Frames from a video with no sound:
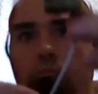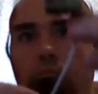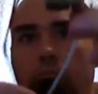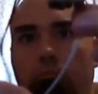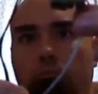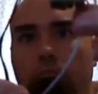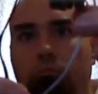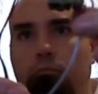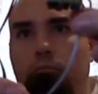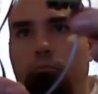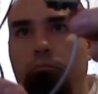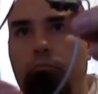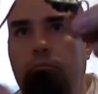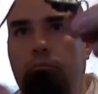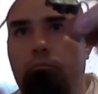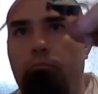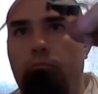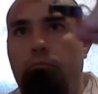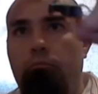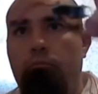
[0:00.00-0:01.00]

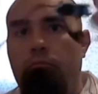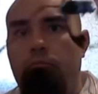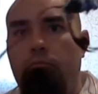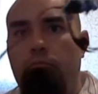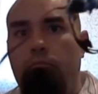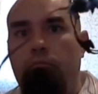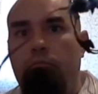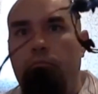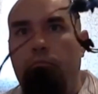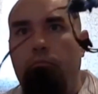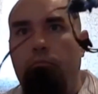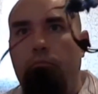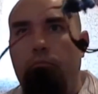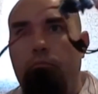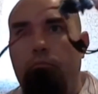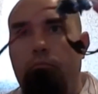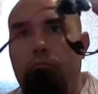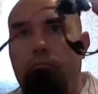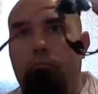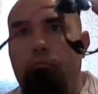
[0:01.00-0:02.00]

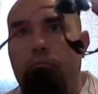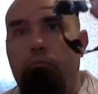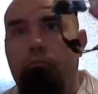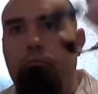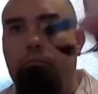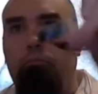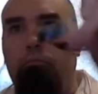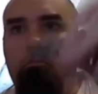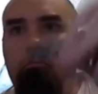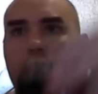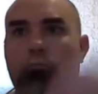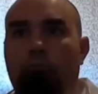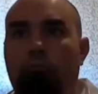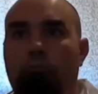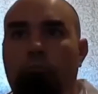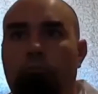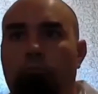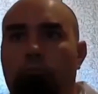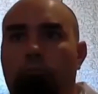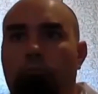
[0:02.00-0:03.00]

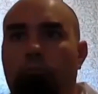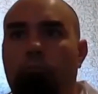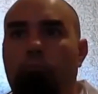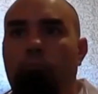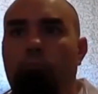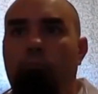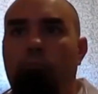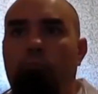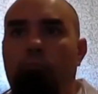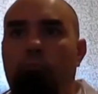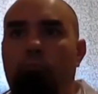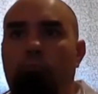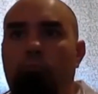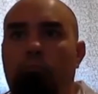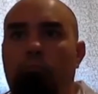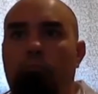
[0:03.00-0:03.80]
(silence)